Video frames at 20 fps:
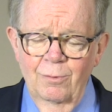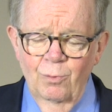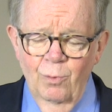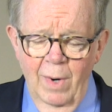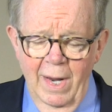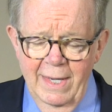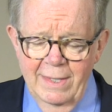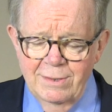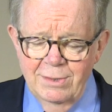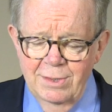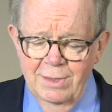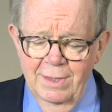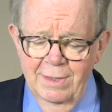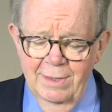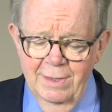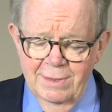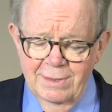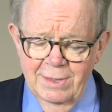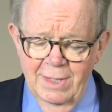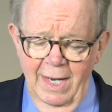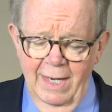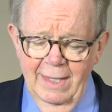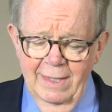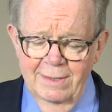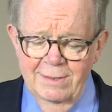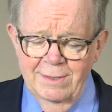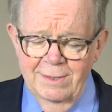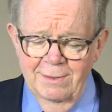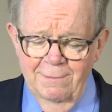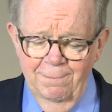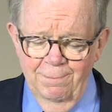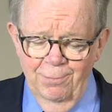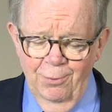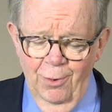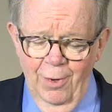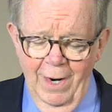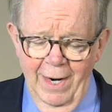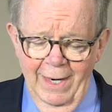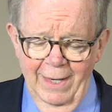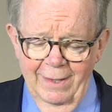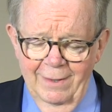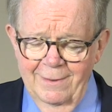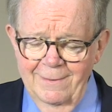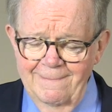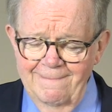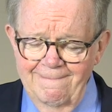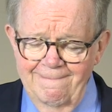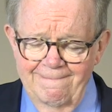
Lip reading: Rest in the silence of prayer.